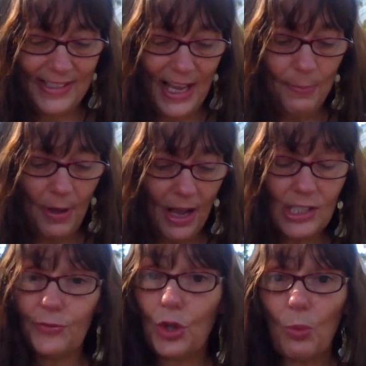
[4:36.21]
Stay
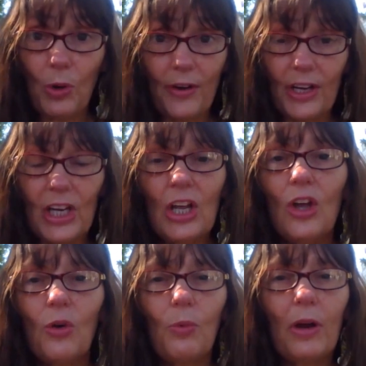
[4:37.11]
positive. Don't worry.
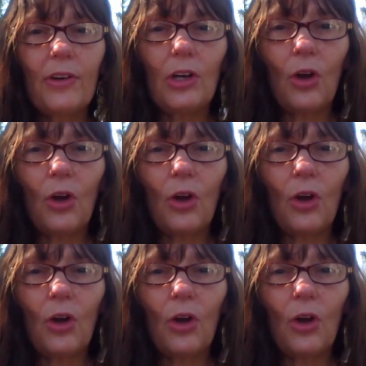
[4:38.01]
Worry